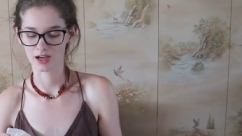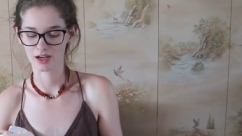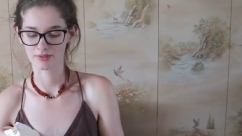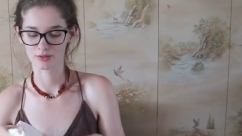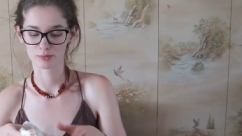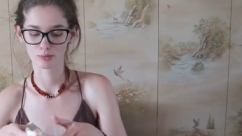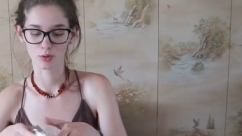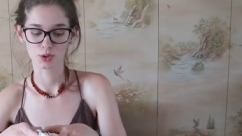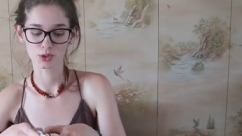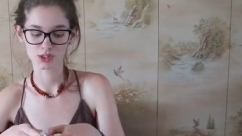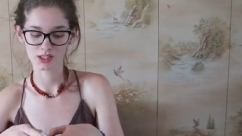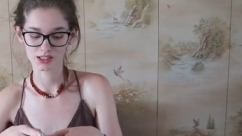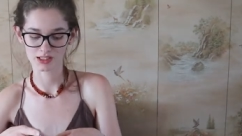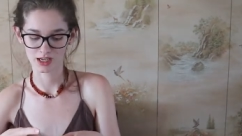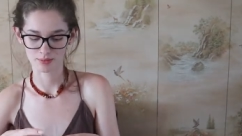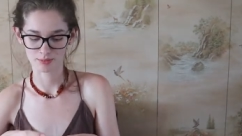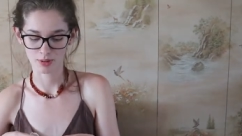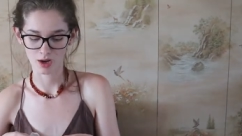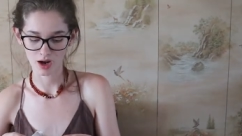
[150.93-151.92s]
I've mostly
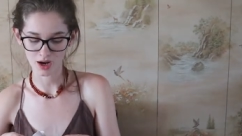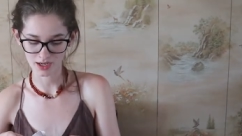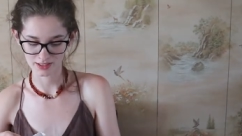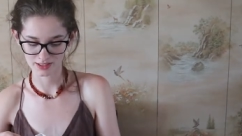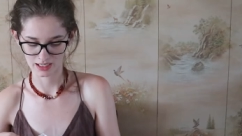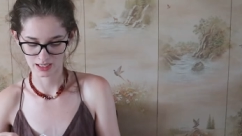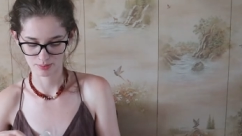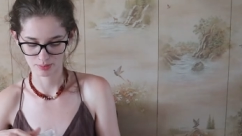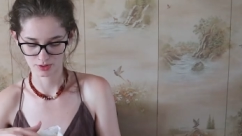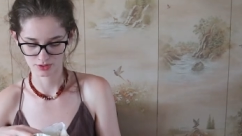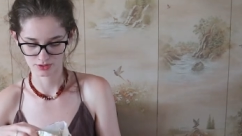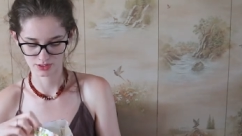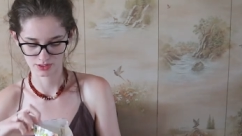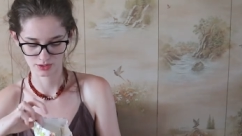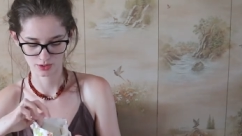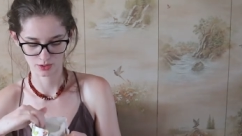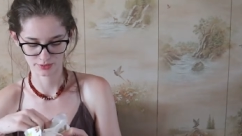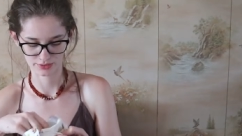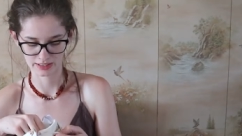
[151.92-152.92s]
done pocket diapers
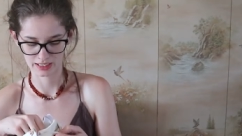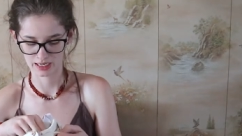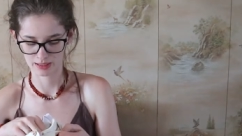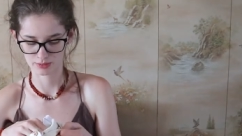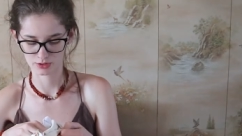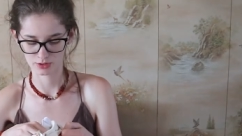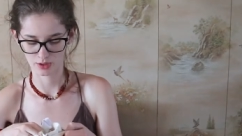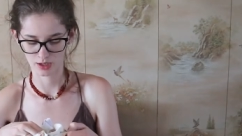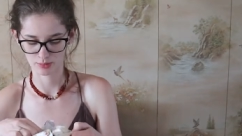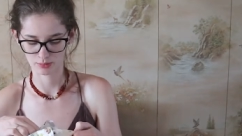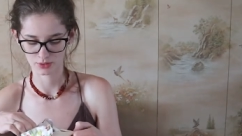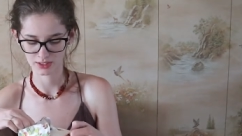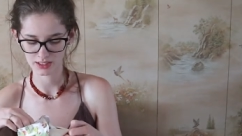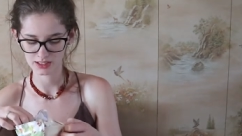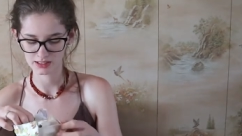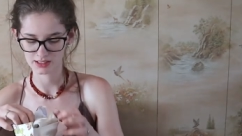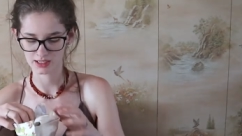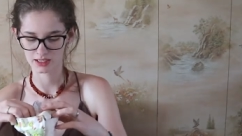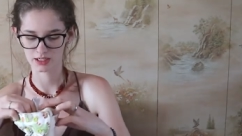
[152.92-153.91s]
this whole time. So I'm
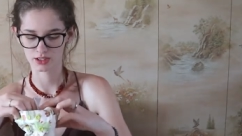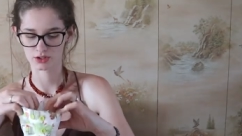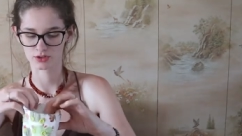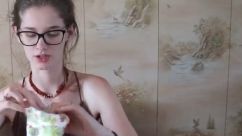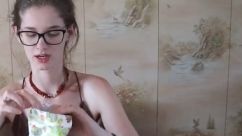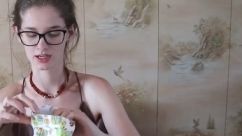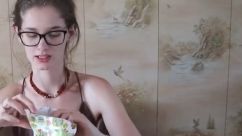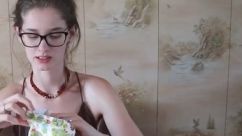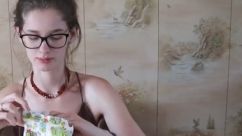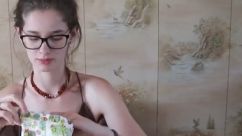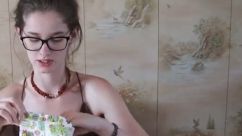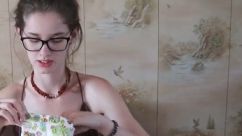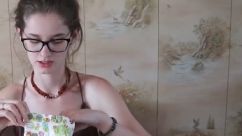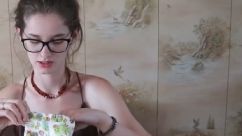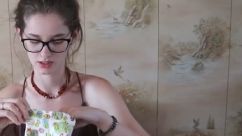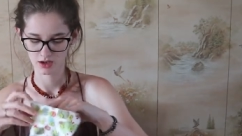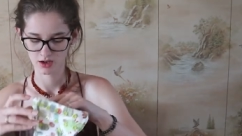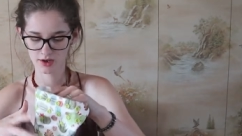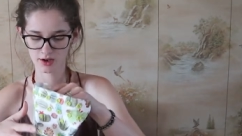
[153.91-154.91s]
really excited to try some of
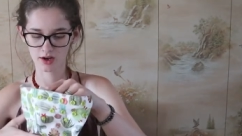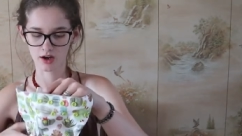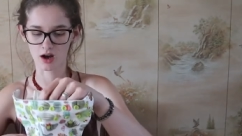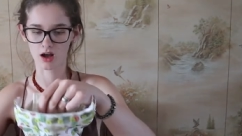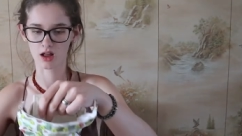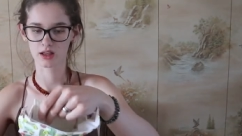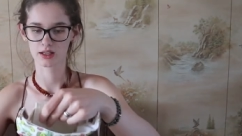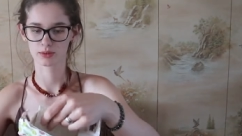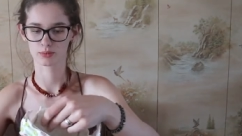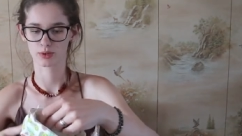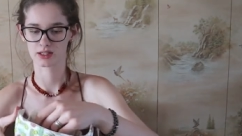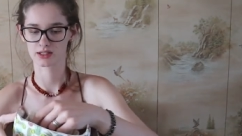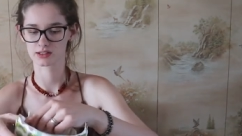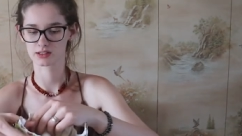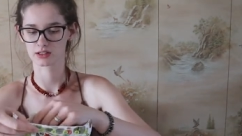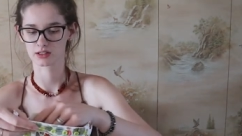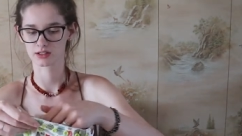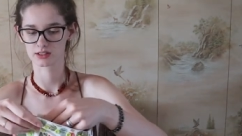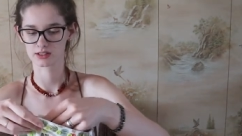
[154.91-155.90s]
these all in
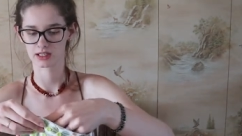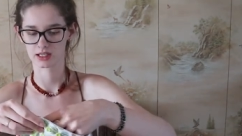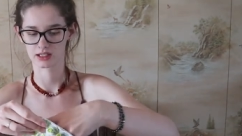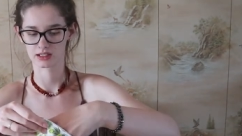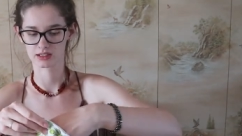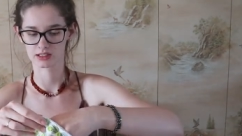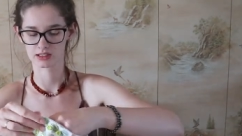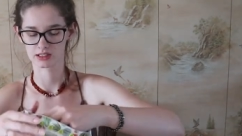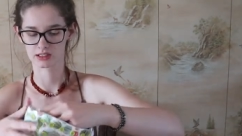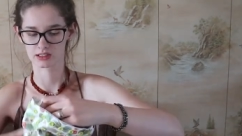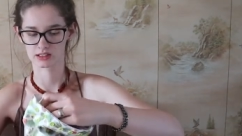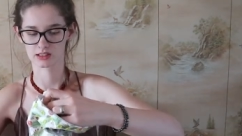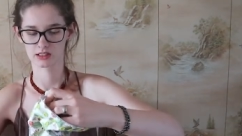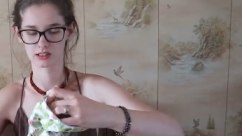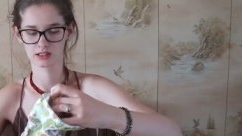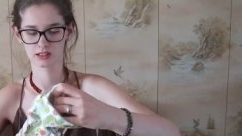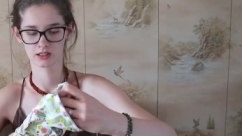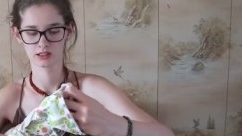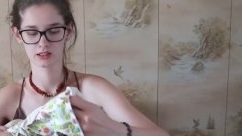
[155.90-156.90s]
ones. It looks like this
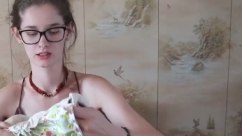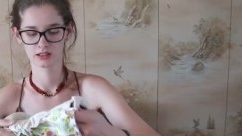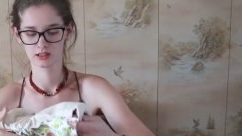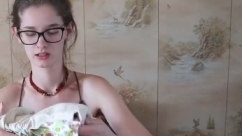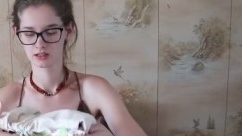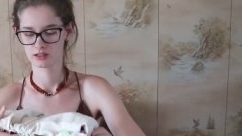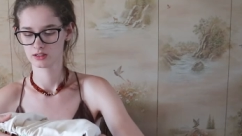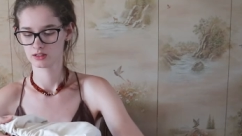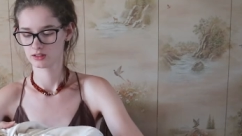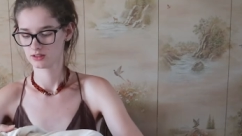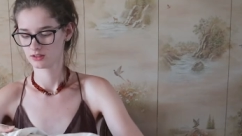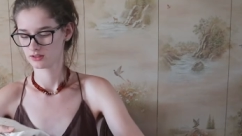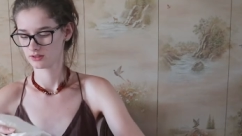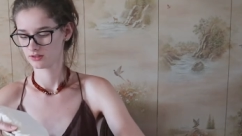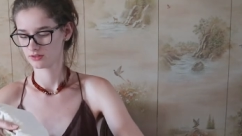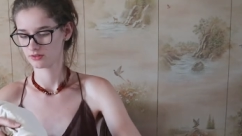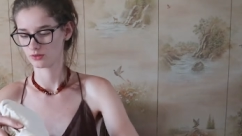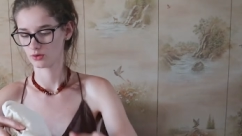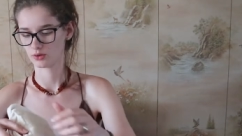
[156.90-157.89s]
is
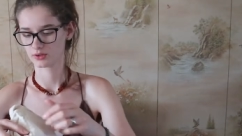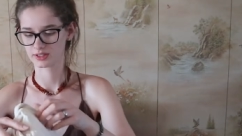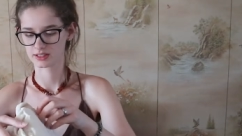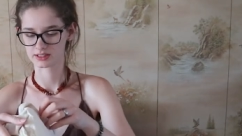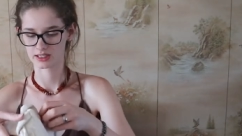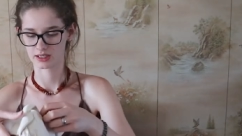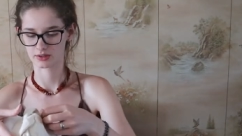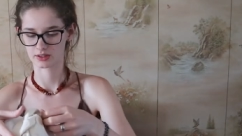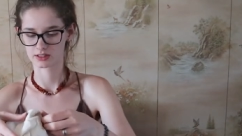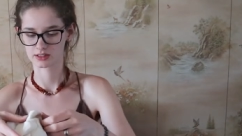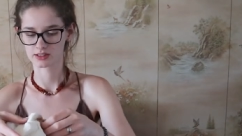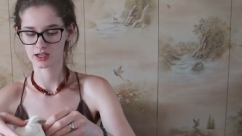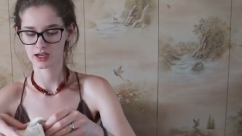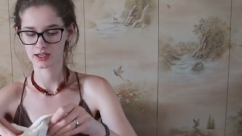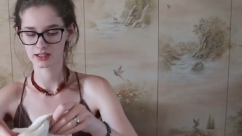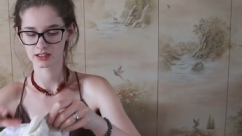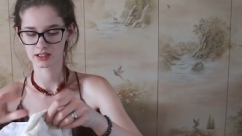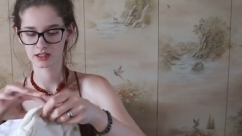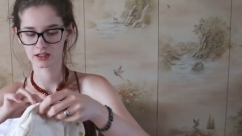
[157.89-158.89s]
folded down
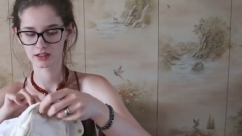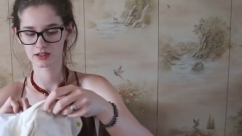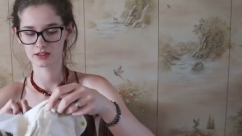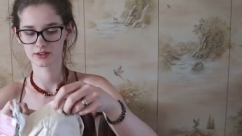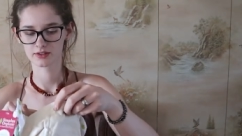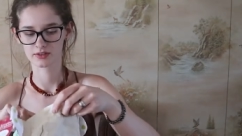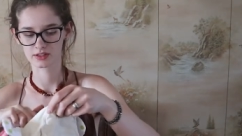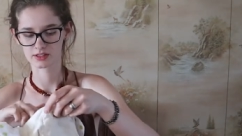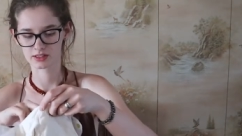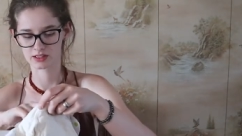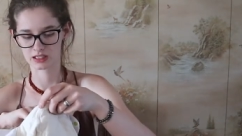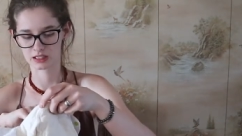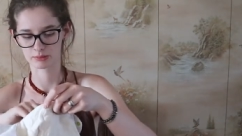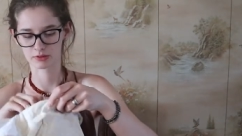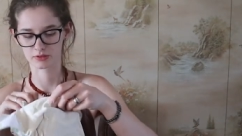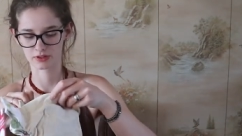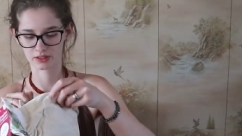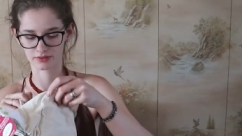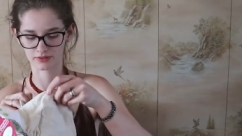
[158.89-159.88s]
inside here. This is gonna
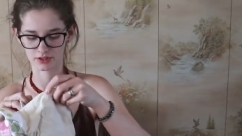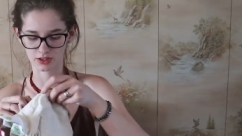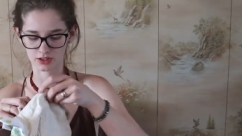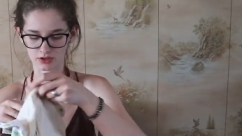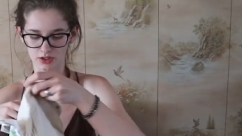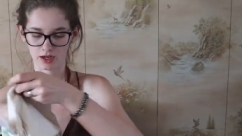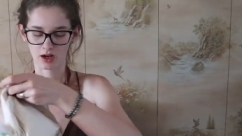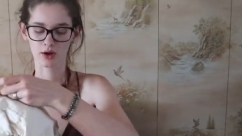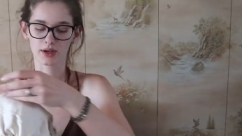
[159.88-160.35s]
be really fun to try.